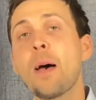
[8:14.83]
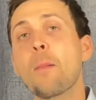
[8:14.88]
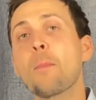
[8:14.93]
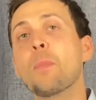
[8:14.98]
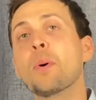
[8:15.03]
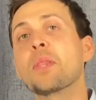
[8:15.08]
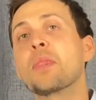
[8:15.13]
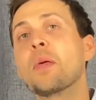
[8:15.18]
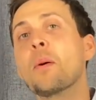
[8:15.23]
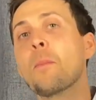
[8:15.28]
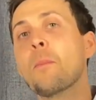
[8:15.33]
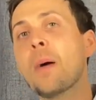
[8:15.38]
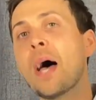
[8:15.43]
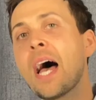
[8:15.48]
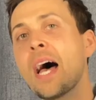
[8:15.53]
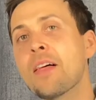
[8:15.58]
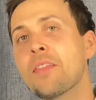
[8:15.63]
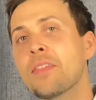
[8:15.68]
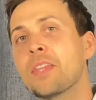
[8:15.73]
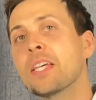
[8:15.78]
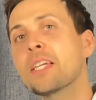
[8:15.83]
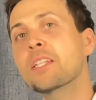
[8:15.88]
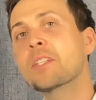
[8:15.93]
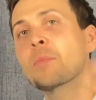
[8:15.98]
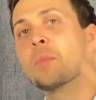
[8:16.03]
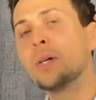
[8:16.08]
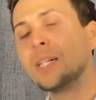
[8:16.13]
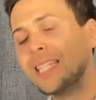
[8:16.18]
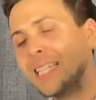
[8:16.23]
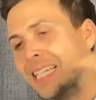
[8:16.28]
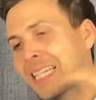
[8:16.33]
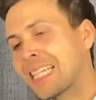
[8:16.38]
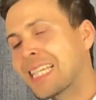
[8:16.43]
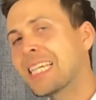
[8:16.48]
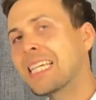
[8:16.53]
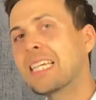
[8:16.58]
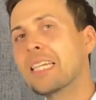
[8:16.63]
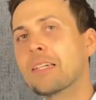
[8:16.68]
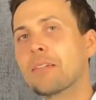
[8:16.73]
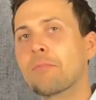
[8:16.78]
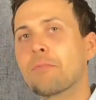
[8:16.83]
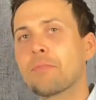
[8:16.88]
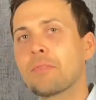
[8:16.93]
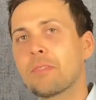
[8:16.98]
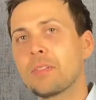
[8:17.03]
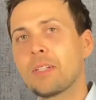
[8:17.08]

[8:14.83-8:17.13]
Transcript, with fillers: but the bad things must leave.